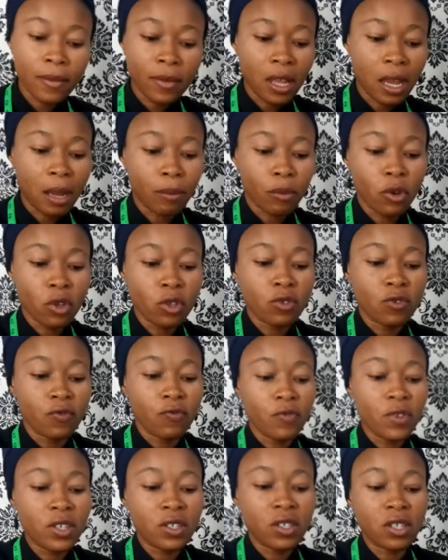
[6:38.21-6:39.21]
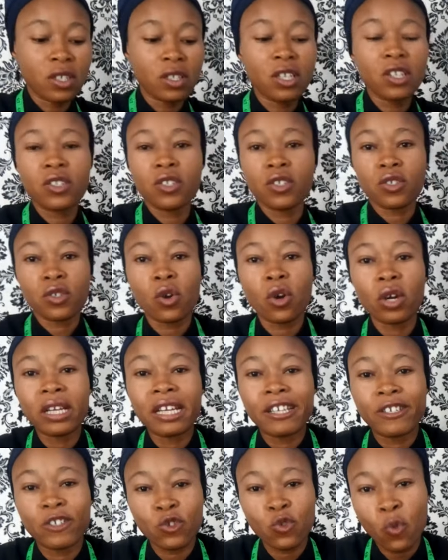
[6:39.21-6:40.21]
I'm going to fix it. This is called
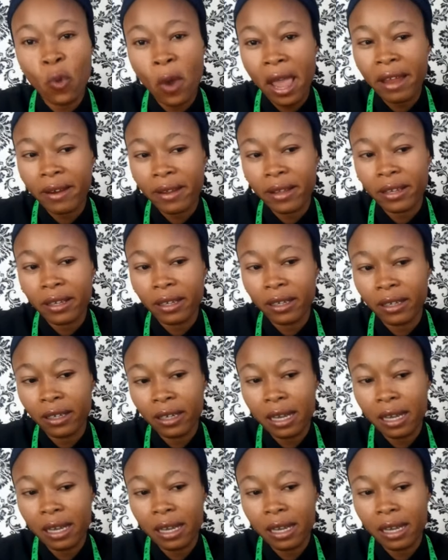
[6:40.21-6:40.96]
a square ring.